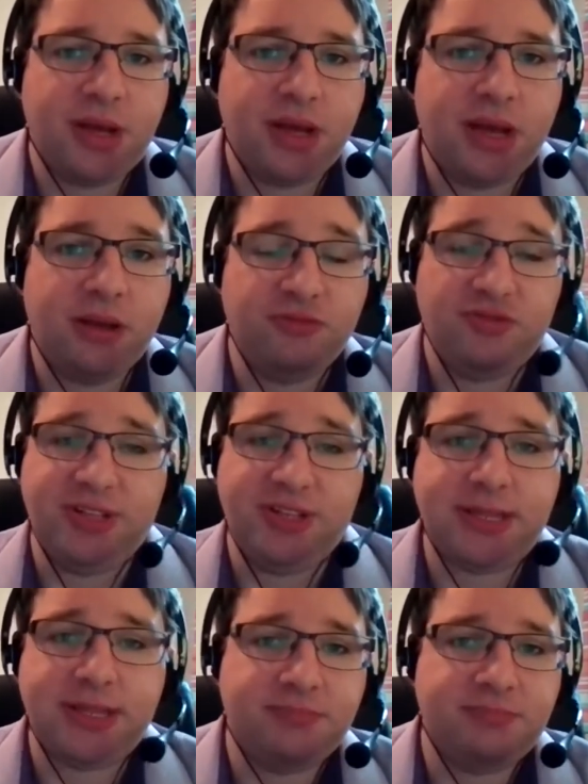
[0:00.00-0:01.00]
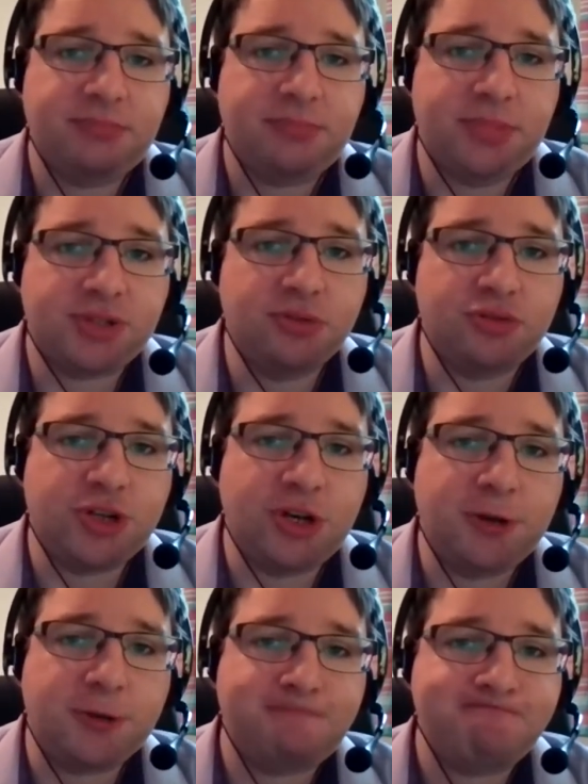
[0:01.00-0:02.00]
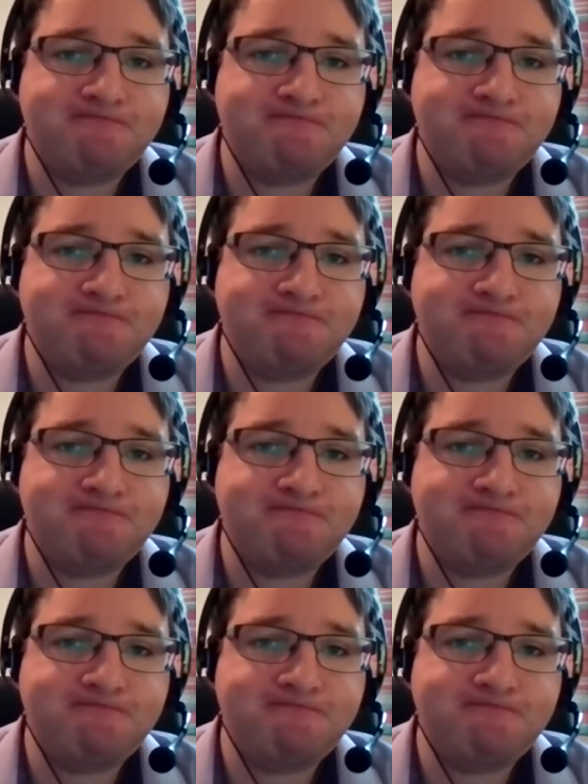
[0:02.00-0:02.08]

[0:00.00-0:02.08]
and reinstate school child.